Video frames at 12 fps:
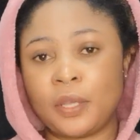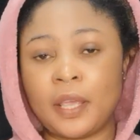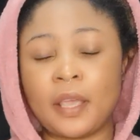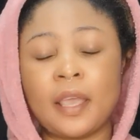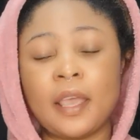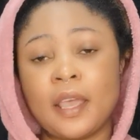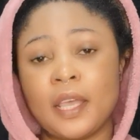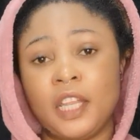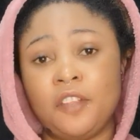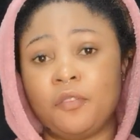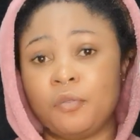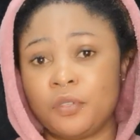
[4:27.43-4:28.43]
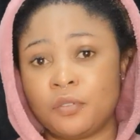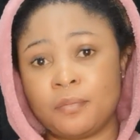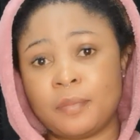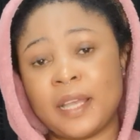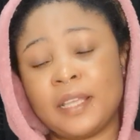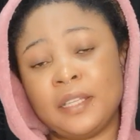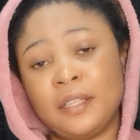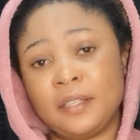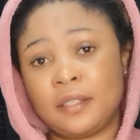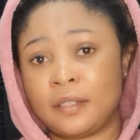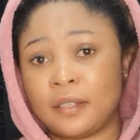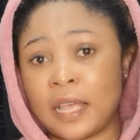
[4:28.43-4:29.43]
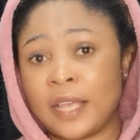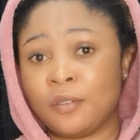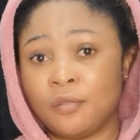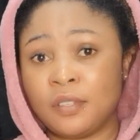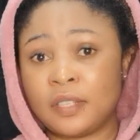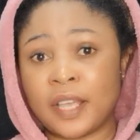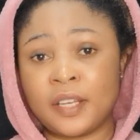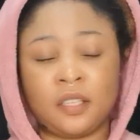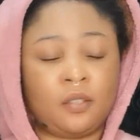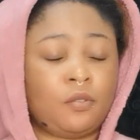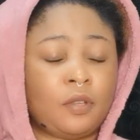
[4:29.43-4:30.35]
Okay, and if you want to buy this, I do sell this.